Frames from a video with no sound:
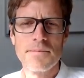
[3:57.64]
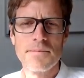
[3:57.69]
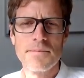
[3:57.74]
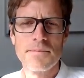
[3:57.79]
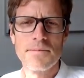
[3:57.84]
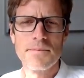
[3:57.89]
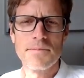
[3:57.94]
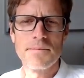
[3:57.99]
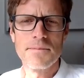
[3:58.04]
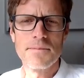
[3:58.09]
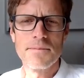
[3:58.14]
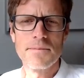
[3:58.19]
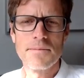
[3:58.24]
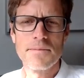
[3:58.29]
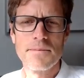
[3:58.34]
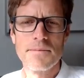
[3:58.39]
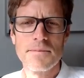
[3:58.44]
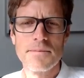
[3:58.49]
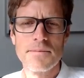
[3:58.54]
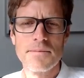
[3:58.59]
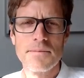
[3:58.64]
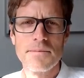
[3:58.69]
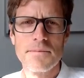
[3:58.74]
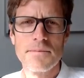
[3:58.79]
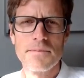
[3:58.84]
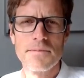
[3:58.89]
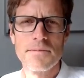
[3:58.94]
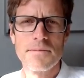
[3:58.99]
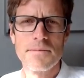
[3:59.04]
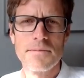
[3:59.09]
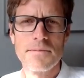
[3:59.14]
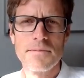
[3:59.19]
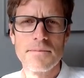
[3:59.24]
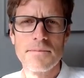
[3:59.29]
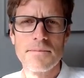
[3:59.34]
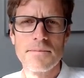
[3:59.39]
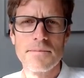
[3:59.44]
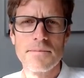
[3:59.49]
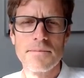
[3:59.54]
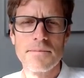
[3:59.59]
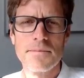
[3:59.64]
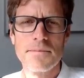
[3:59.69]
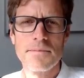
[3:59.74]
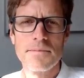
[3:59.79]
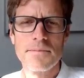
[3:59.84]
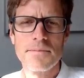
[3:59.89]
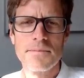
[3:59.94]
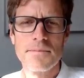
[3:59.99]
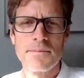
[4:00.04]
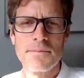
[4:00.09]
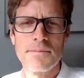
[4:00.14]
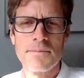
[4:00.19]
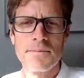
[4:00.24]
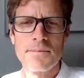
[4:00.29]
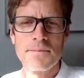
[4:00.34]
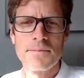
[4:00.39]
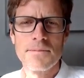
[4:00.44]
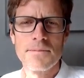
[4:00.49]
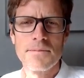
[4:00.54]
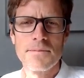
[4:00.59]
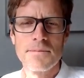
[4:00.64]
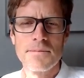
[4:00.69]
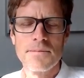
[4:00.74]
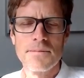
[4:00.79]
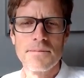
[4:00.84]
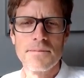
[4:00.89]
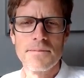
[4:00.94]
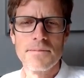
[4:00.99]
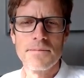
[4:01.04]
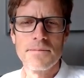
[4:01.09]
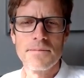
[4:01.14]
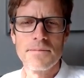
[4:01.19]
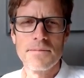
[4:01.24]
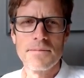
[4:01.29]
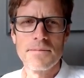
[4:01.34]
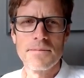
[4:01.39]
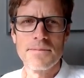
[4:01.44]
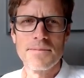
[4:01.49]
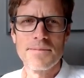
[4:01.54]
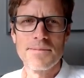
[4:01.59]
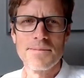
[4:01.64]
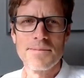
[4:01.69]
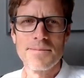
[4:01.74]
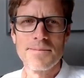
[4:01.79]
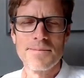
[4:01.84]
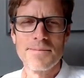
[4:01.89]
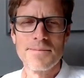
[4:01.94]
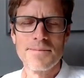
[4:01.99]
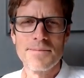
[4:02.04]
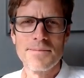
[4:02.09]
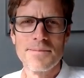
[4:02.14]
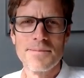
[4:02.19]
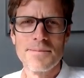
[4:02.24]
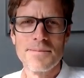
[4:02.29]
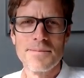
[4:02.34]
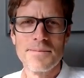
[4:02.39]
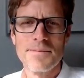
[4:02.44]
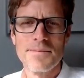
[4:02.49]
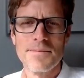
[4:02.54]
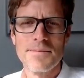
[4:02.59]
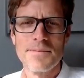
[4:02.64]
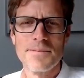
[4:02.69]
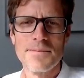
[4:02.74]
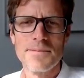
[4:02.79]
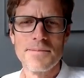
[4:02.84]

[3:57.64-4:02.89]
(not speaking)